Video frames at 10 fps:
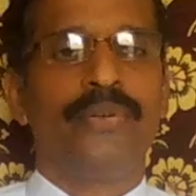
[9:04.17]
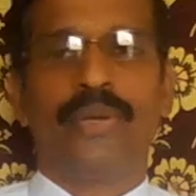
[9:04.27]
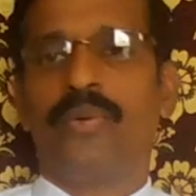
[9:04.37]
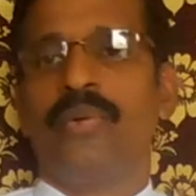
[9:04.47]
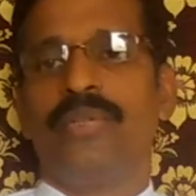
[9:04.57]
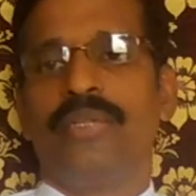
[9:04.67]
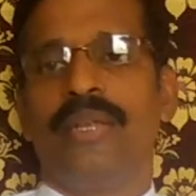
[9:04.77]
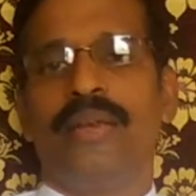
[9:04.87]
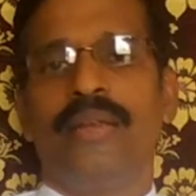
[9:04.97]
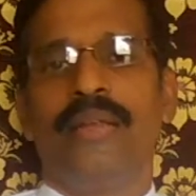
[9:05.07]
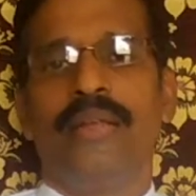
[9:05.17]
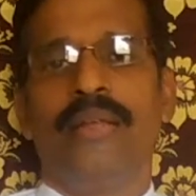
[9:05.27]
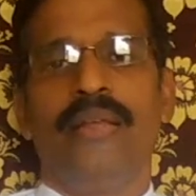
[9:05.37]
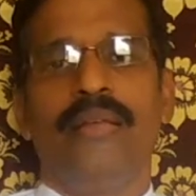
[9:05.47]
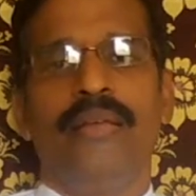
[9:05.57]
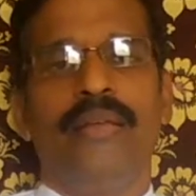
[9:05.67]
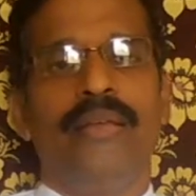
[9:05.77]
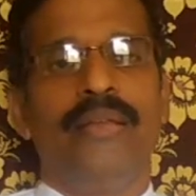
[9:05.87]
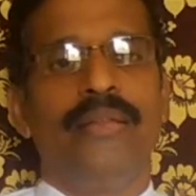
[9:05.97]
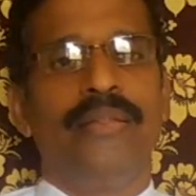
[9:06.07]
the court said,
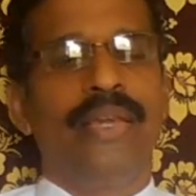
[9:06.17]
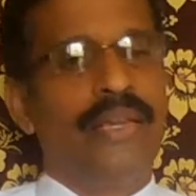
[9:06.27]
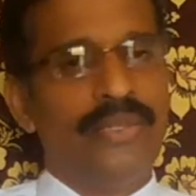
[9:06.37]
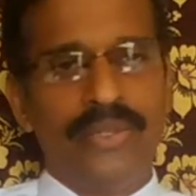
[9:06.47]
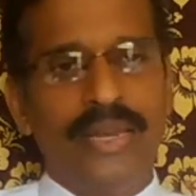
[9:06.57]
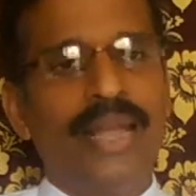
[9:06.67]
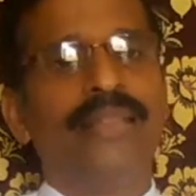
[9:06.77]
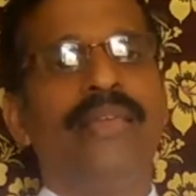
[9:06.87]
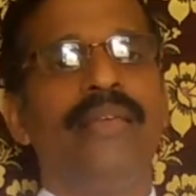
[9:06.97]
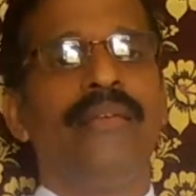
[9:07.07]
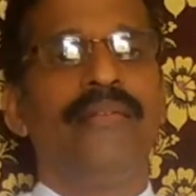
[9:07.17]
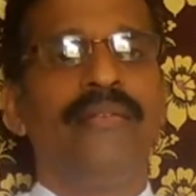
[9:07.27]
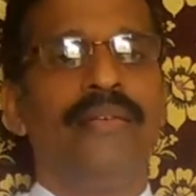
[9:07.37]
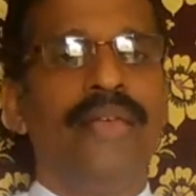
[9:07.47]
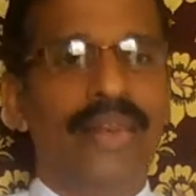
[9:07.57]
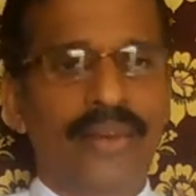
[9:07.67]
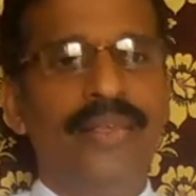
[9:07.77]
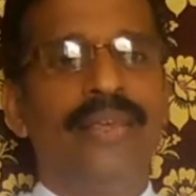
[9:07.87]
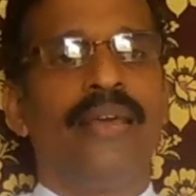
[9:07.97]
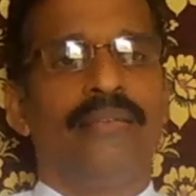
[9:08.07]
there is nothing
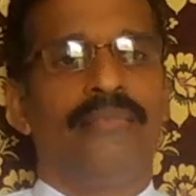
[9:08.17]
illegal,